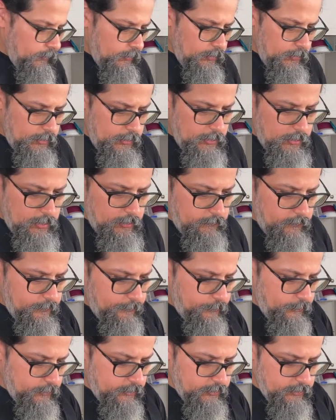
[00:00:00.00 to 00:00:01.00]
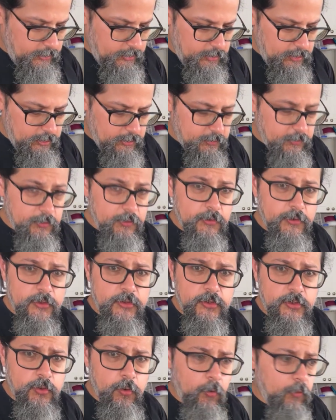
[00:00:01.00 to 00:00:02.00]
And I will put the
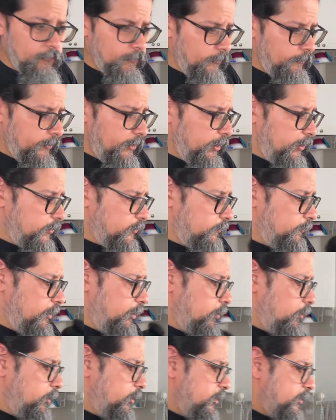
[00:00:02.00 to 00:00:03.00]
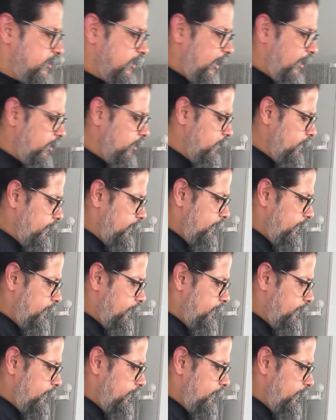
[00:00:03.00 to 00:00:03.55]
stove away as well on the side.